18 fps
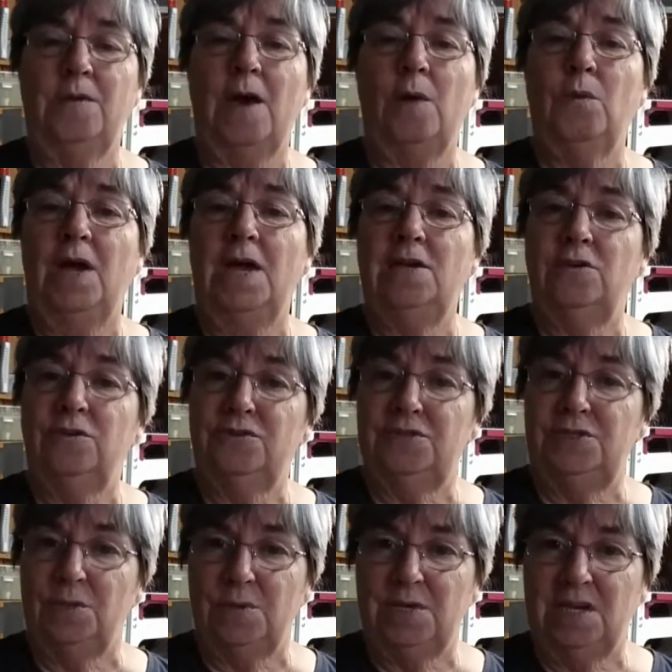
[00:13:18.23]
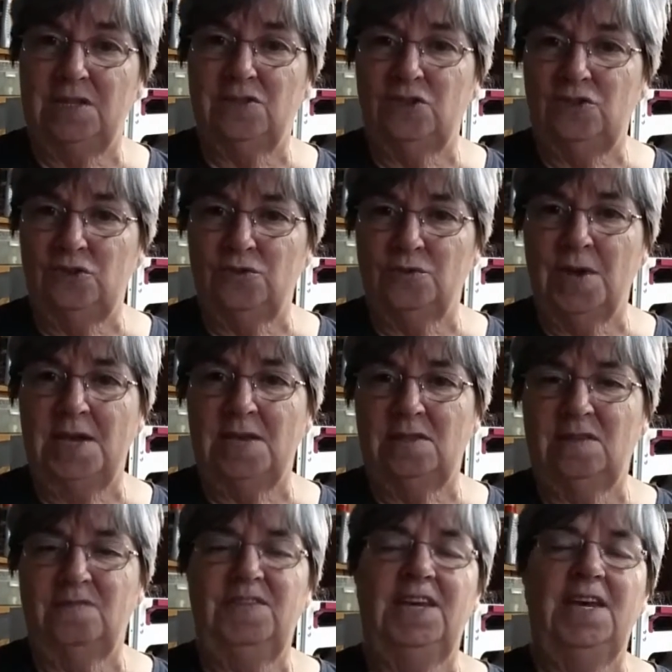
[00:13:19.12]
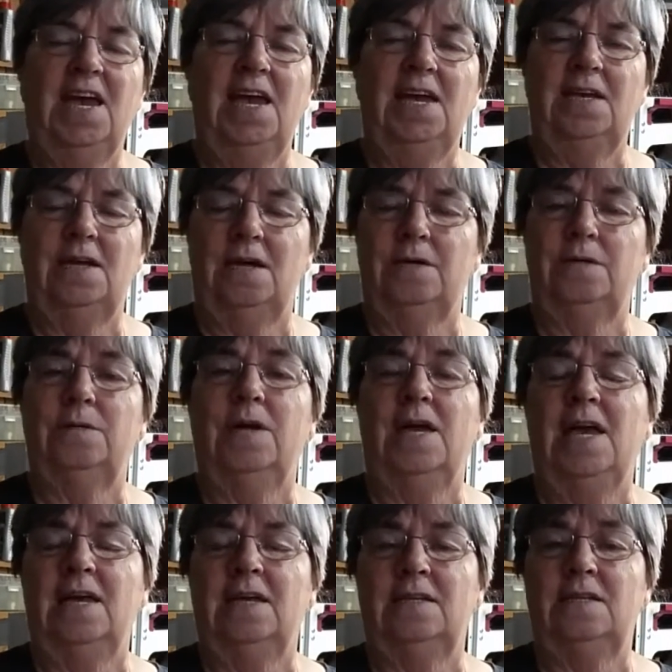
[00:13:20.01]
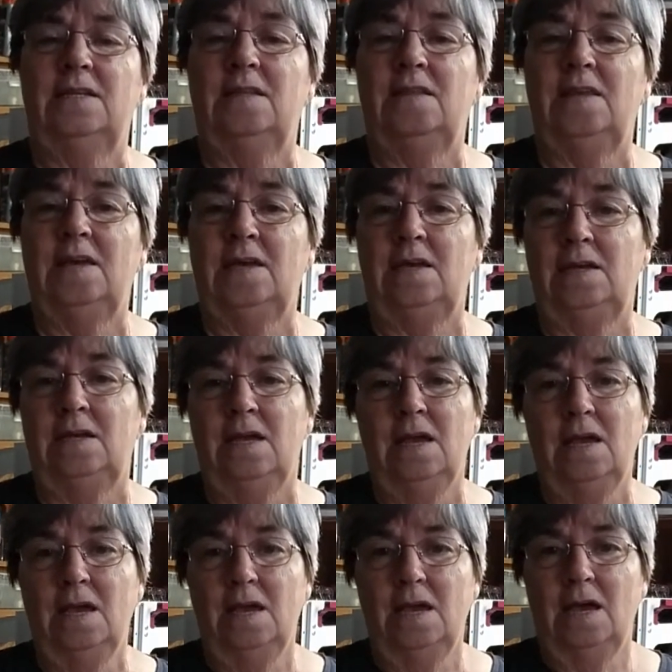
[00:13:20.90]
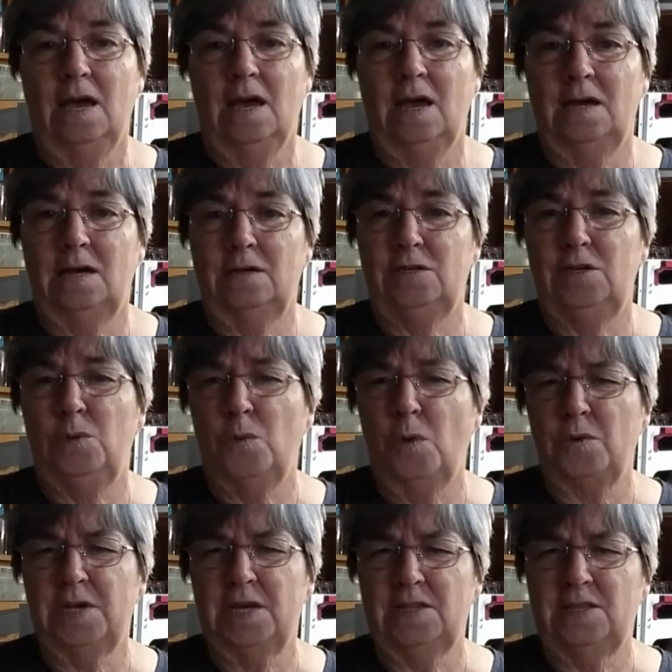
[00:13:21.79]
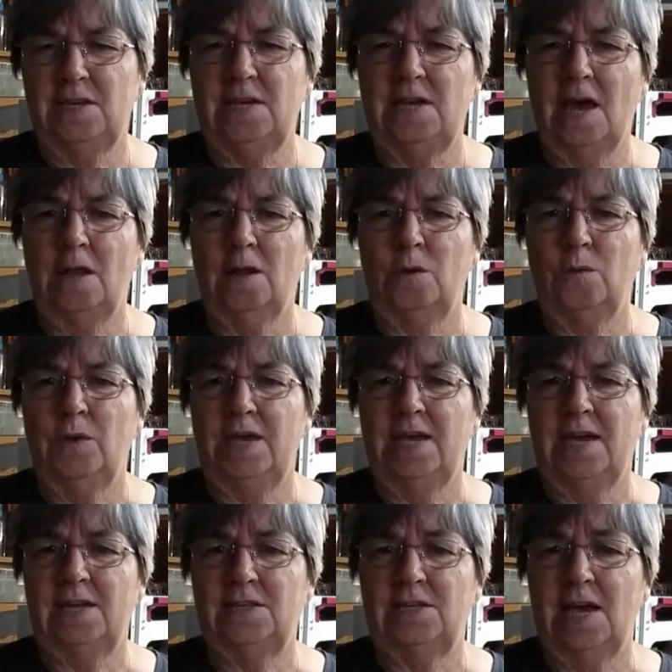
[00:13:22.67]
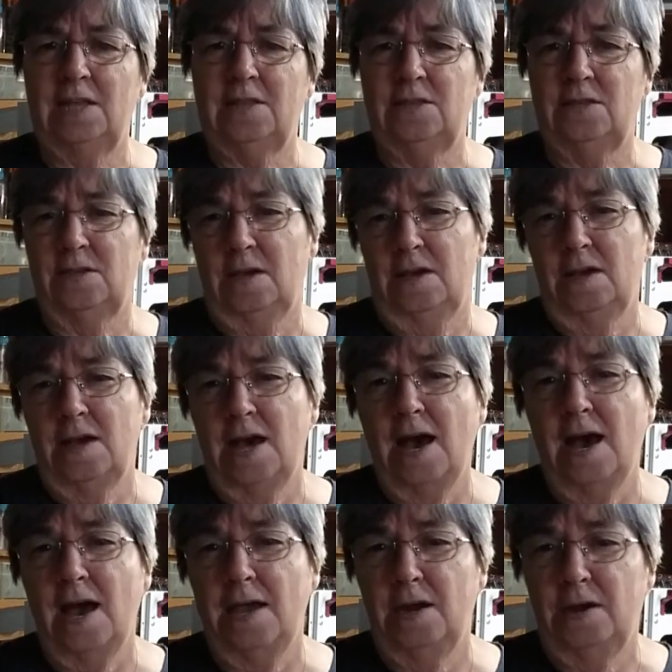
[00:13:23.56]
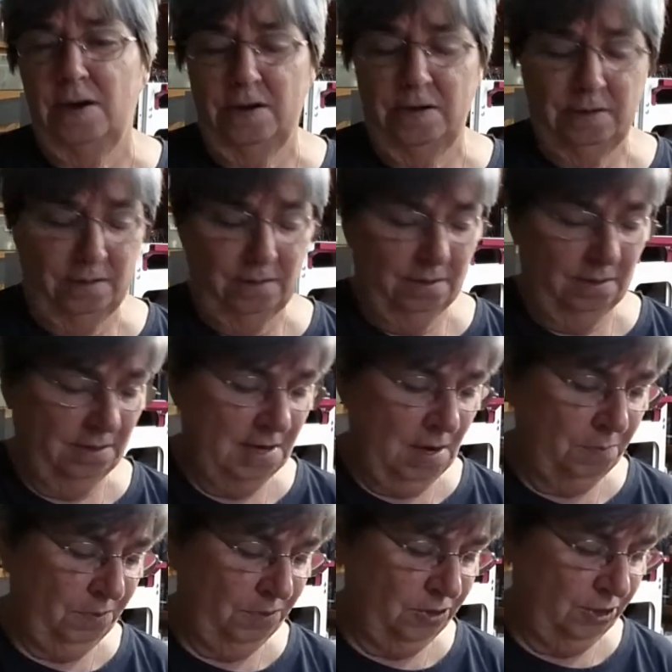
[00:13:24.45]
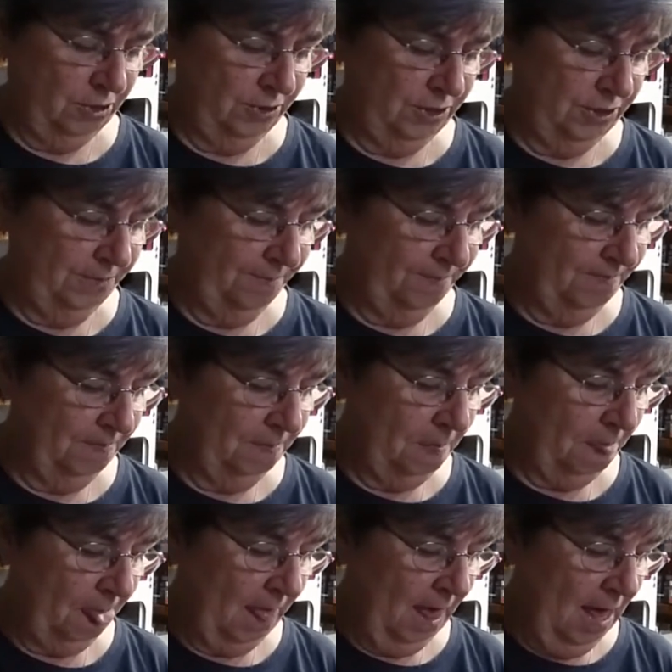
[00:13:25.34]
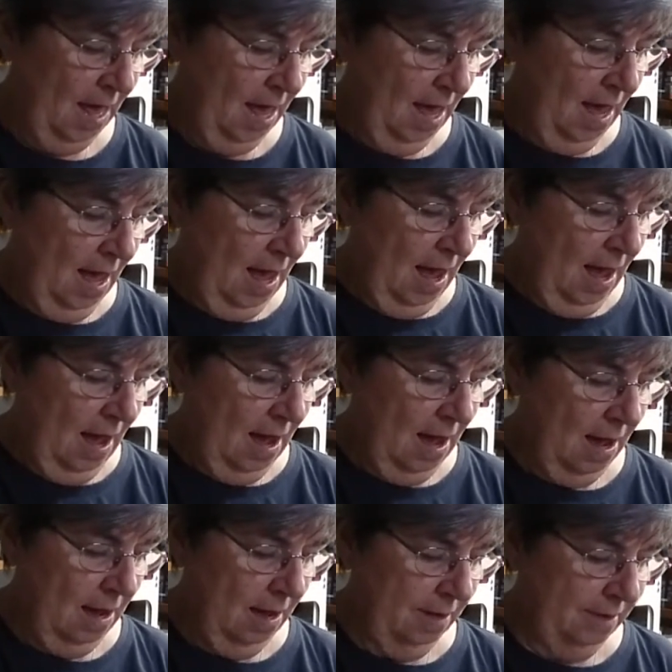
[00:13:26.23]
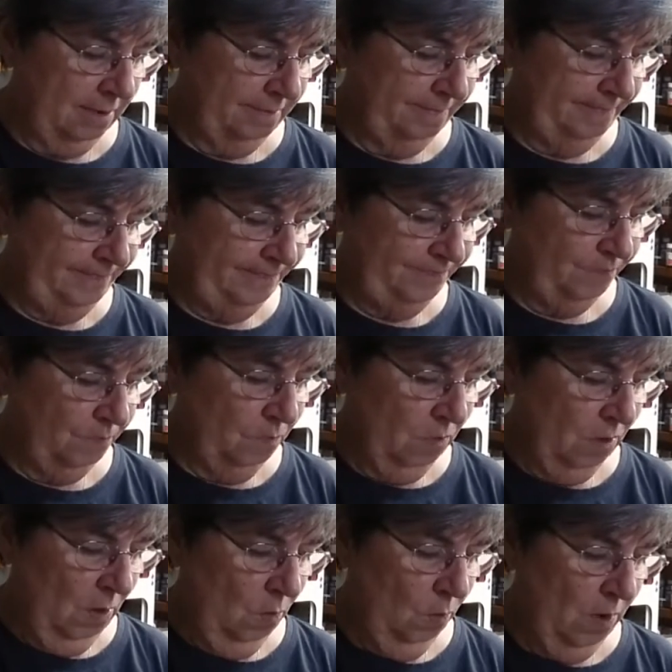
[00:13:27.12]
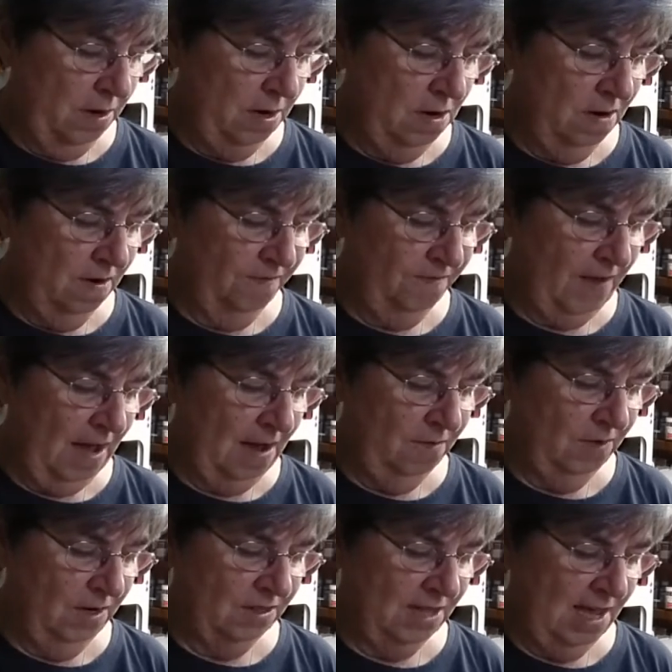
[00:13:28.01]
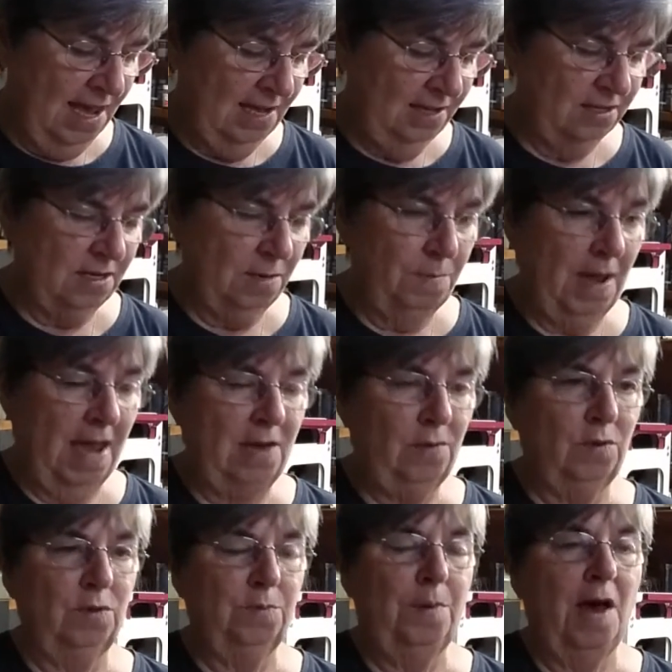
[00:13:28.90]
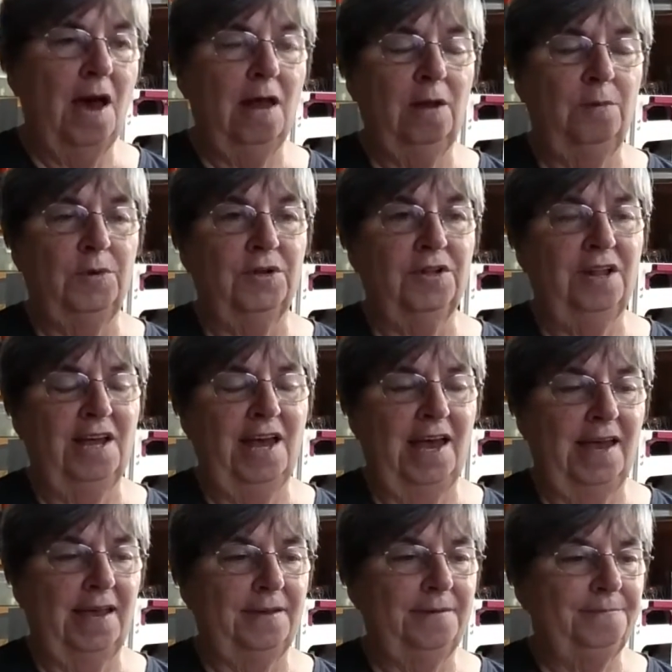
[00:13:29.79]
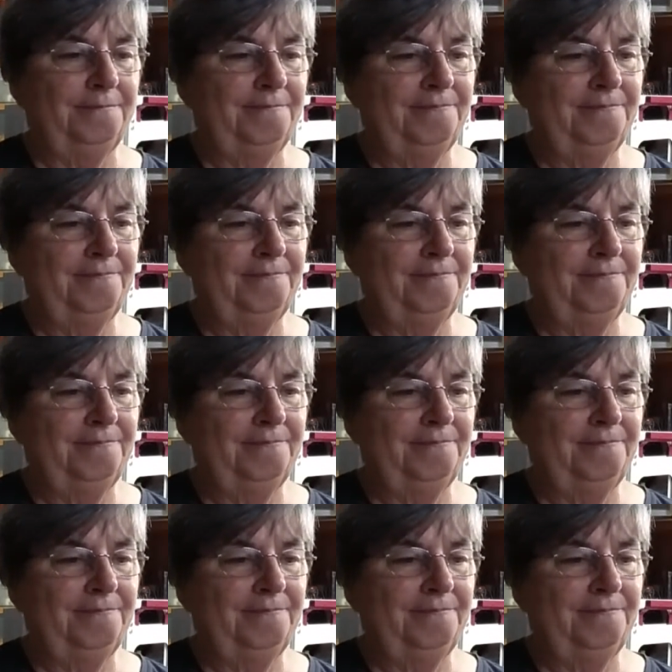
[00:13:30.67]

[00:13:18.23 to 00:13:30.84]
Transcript: That way you'll still get the strength of the Kato and the uh, you won't get the yellowing as at the higher temperatures. Um, what are your favorite things to make with polymer clay?